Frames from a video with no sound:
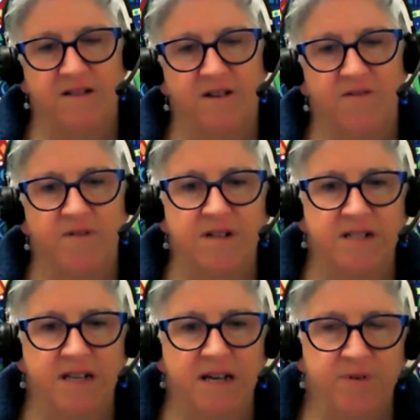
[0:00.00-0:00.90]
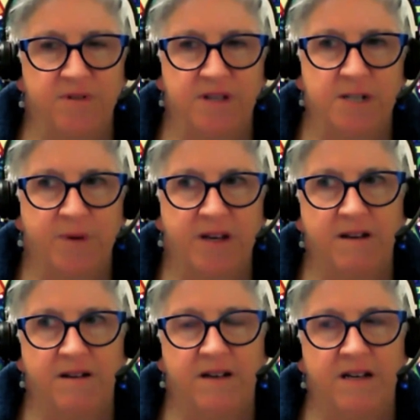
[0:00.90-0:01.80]
So, for example, there's
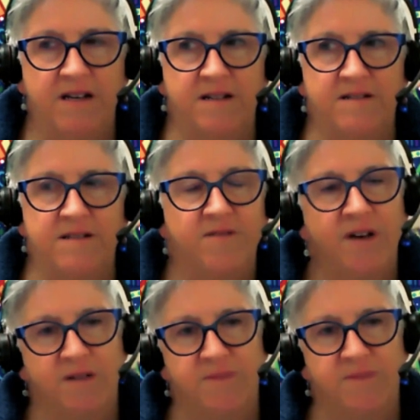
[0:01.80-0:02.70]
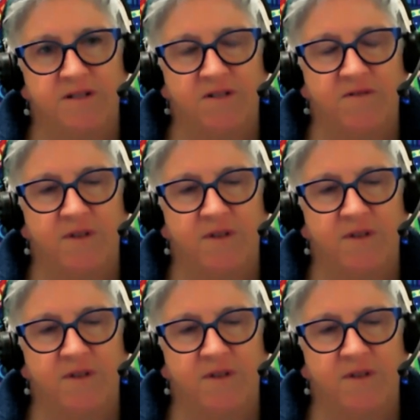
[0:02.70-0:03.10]
been a development of